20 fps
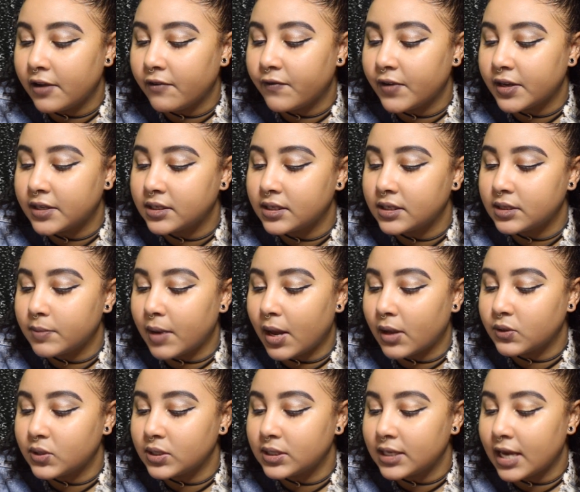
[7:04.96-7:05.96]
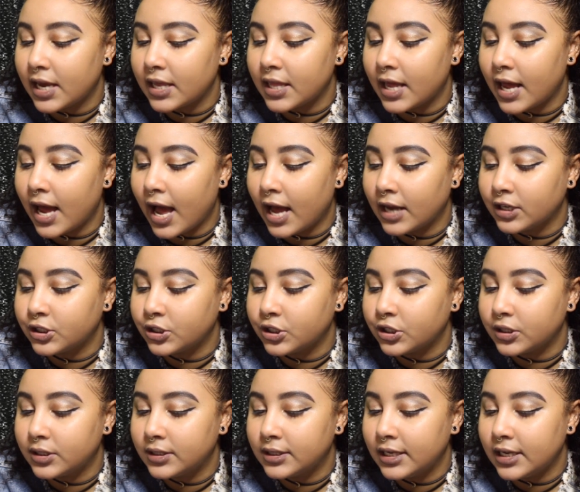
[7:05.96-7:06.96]
he fixed his mouth to say that I
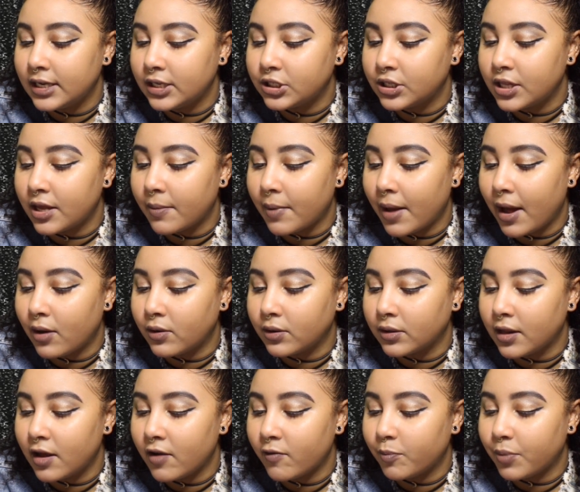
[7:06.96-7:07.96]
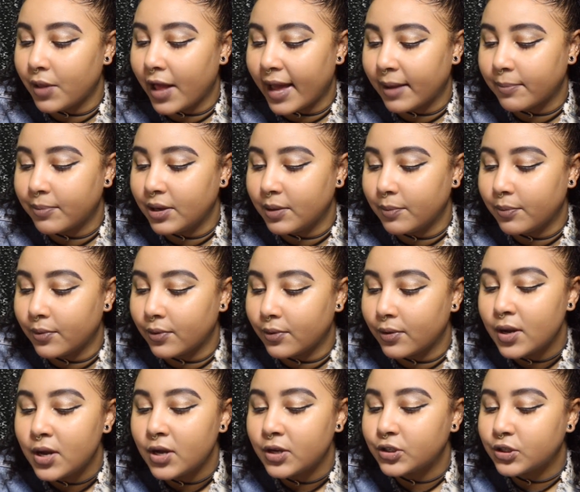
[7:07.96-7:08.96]
should teach them how to love black
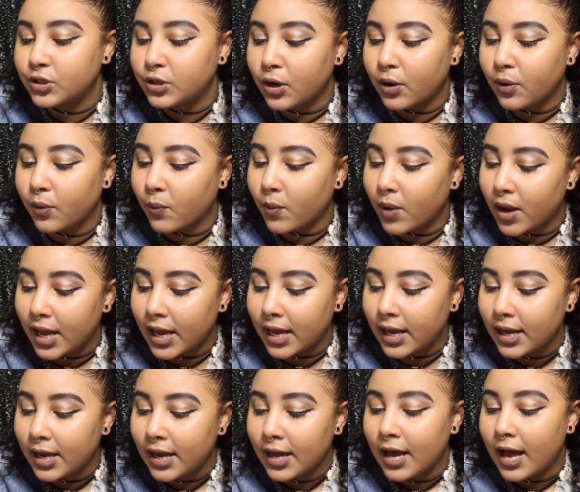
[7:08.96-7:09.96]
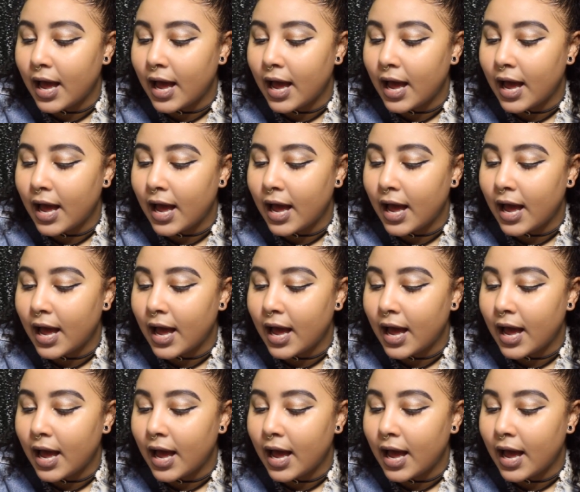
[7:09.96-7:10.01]
people. Sir, what?